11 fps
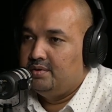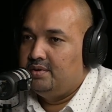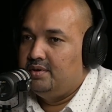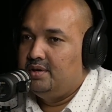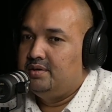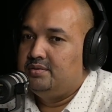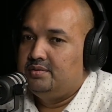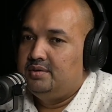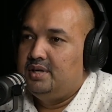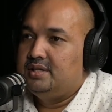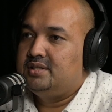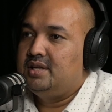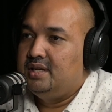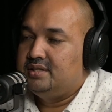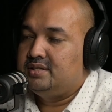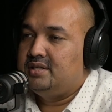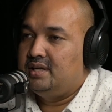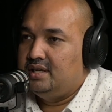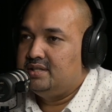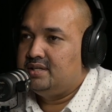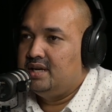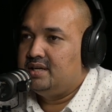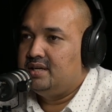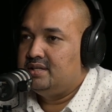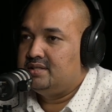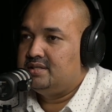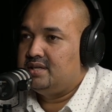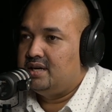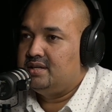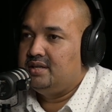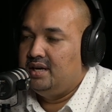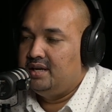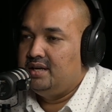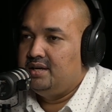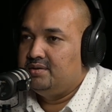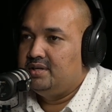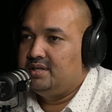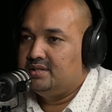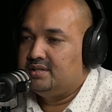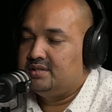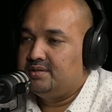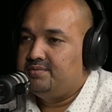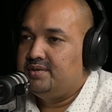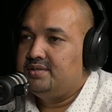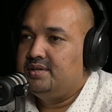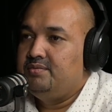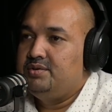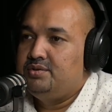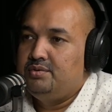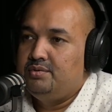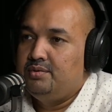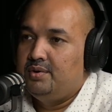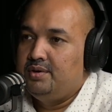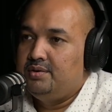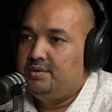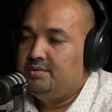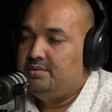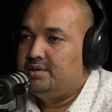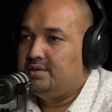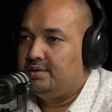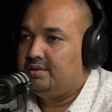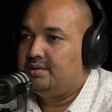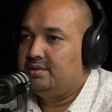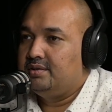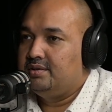Now, let's start getting into the desert. The first thing which you would want to do is